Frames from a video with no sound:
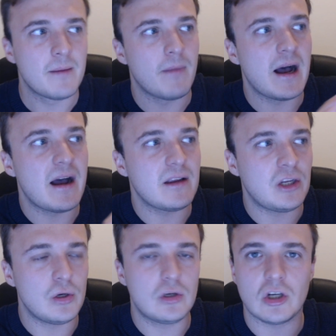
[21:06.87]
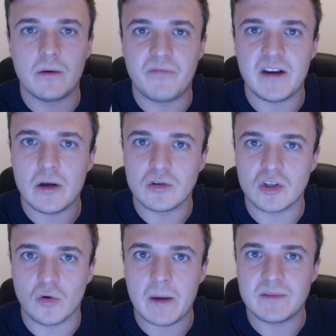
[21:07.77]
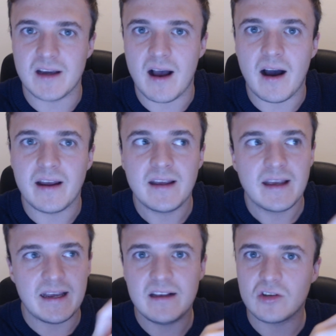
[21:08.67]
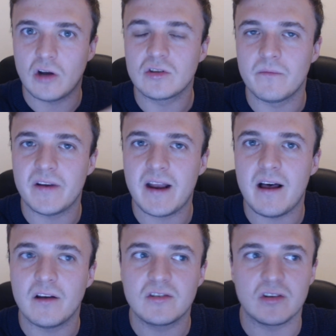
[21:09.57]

My YouTube video script guy, he's called something else.